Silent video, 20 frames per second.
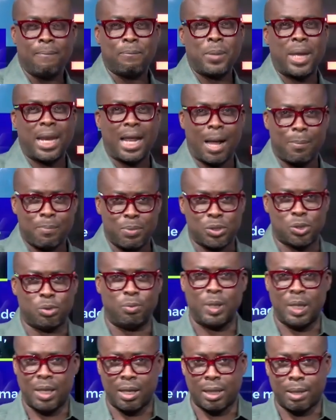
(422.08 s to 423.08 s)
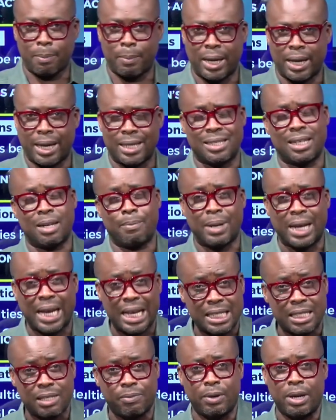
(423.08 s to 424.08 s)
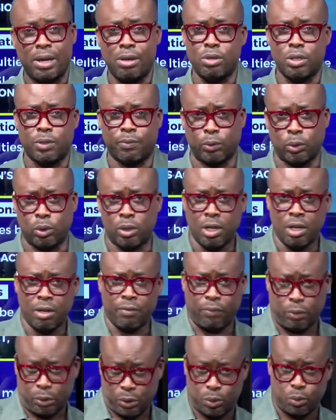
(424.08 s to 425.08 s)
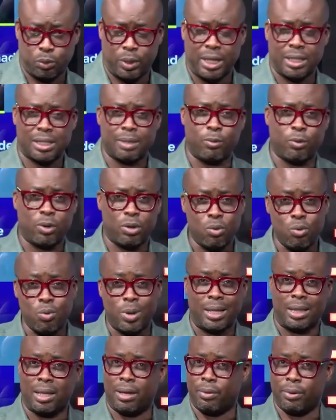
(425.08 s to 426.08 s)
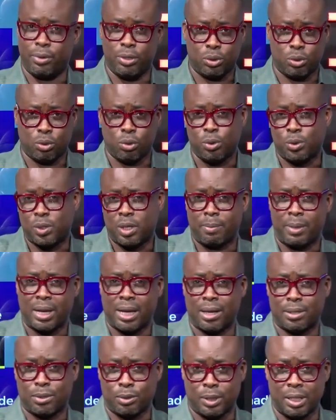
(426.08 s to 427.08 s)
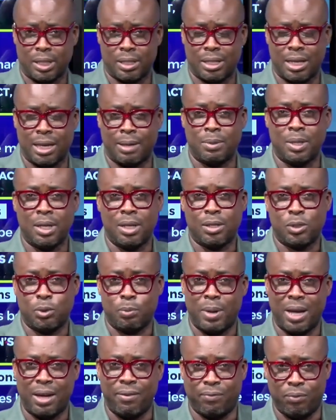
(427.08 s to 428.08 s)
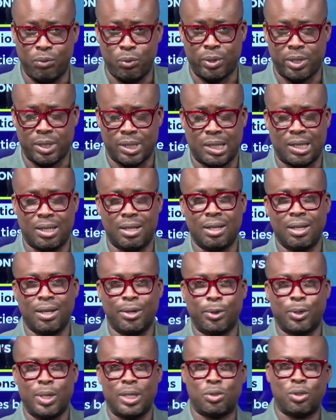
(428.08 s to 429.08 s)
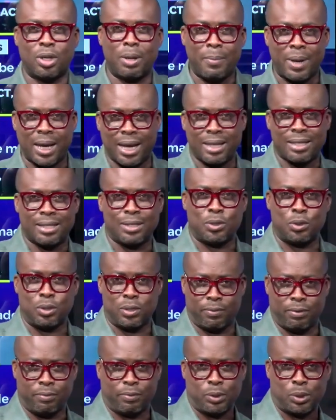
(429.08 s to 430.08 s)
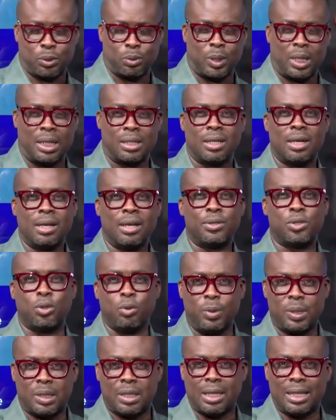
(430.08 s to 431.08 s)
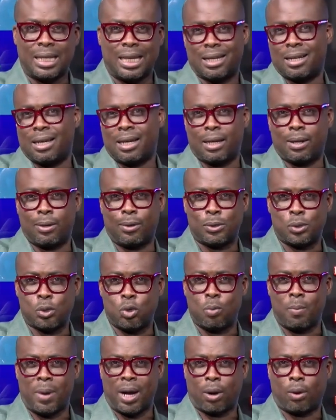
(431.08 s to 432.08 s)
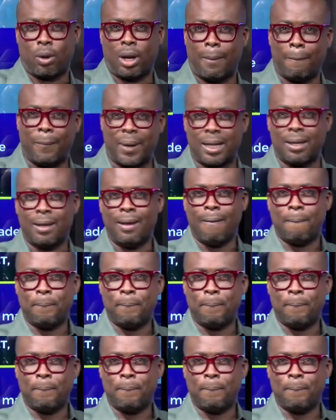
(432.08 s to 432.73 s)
but it happens to be near the market. And the market is very useful for students. I mean, when we were there, we used to go to the market all the time to buy food, isn't it? Okay, so the market is useful for students. So we say that Ghana Law School Makola, but